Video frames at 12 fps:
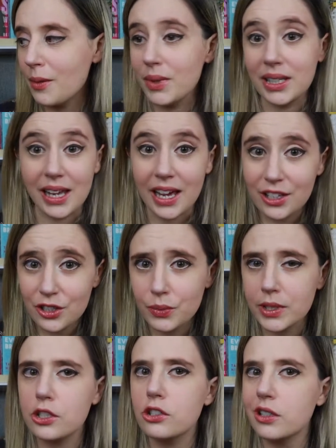Lush,
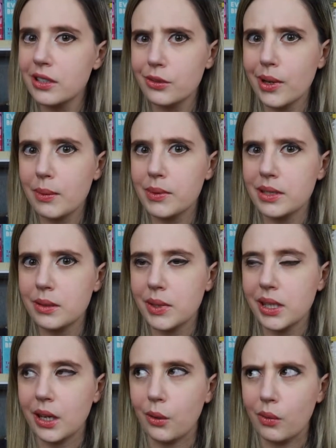which just so happens to be
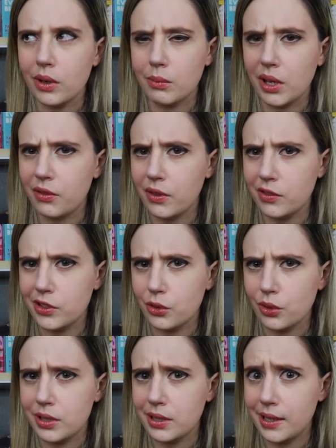one of my favorite
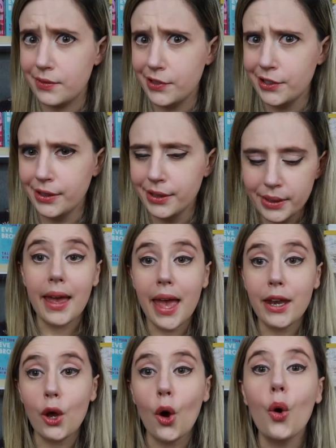stores ever,
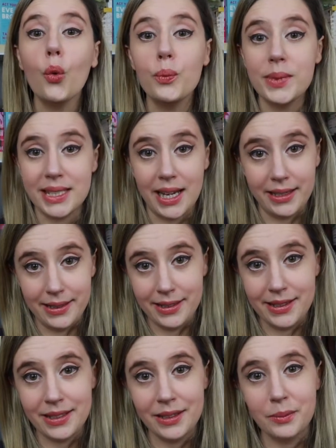and
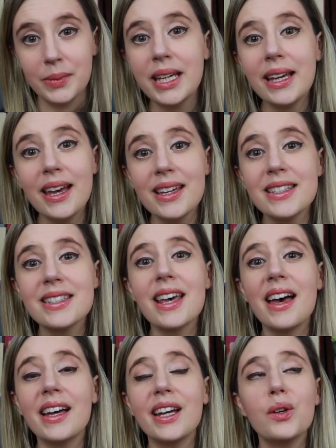Homesense, because
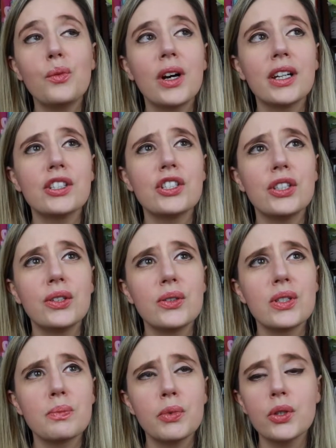I want to
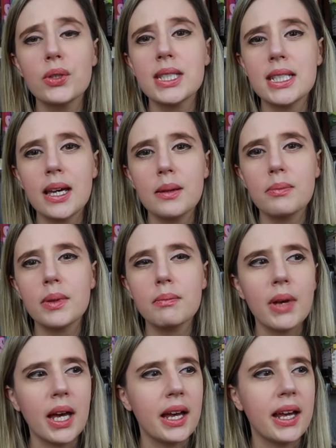spruce up
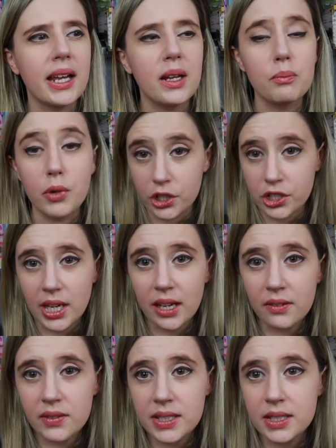my
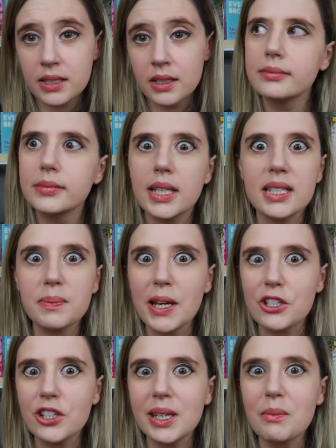bookshelves,
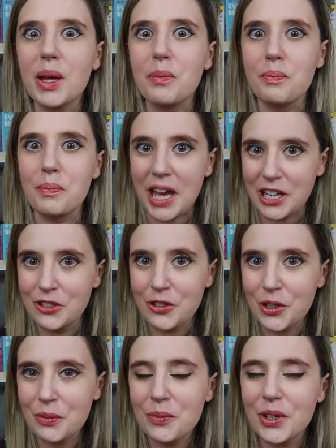especially my
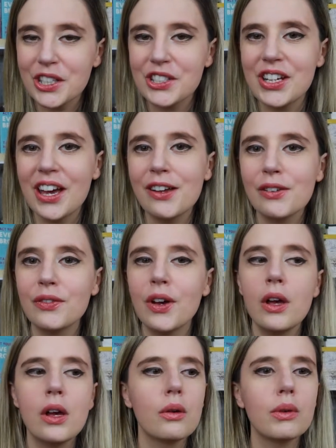bedroom bookshelf,
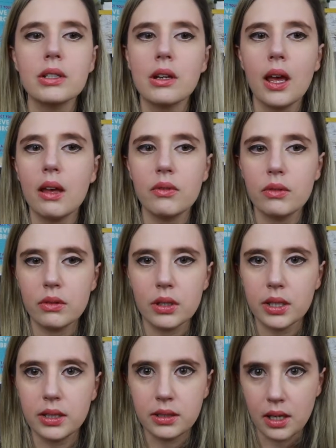which I haven't
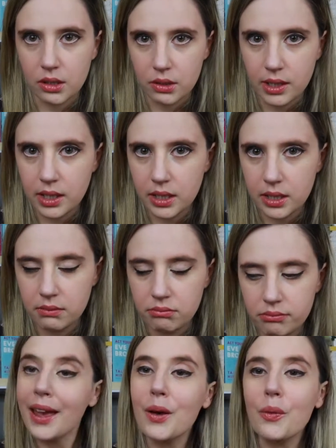really decorated.
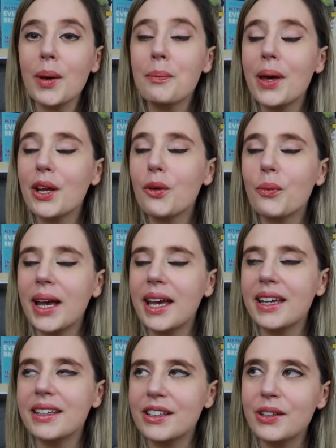And what better
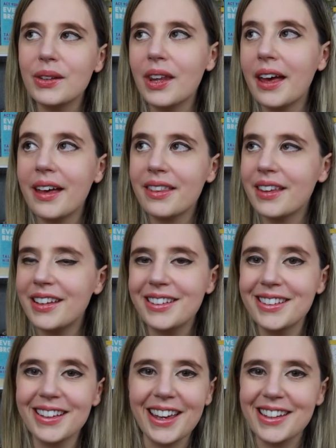way to do that than
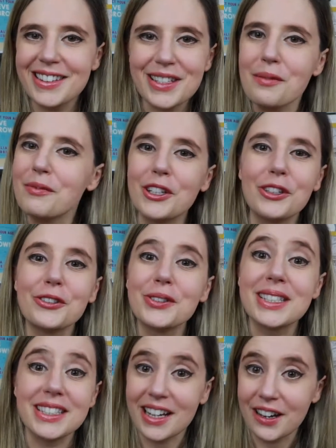to get some new
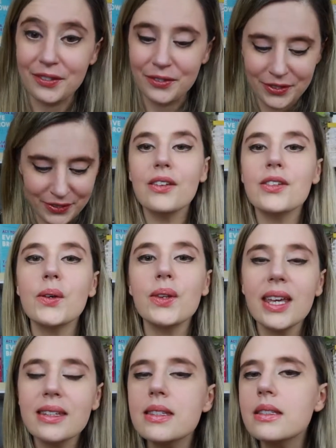stuff? So
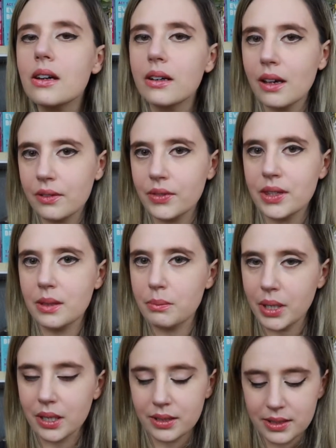let's start off with the
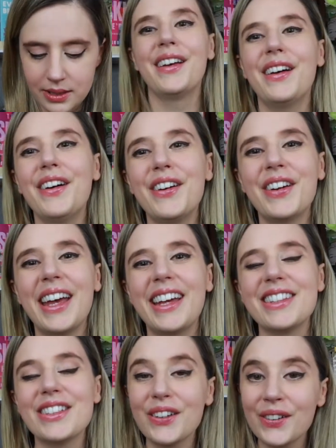books.
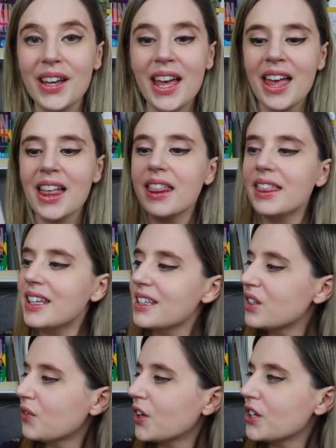Okay, so
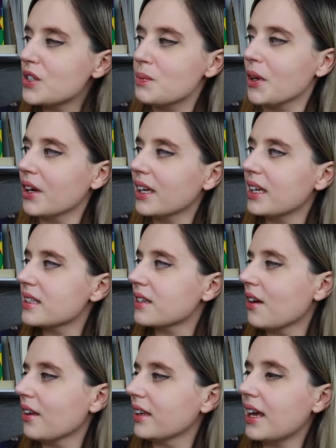this first book is
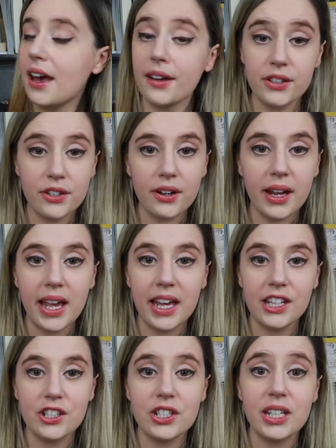called Act Your
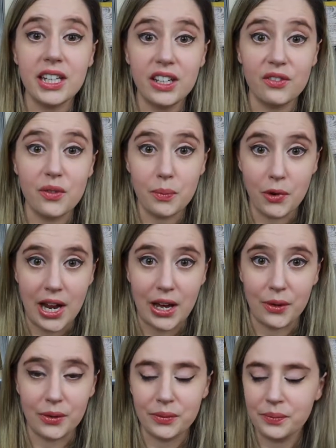Age, Eve
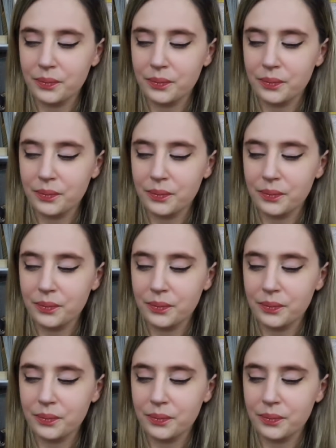Brown.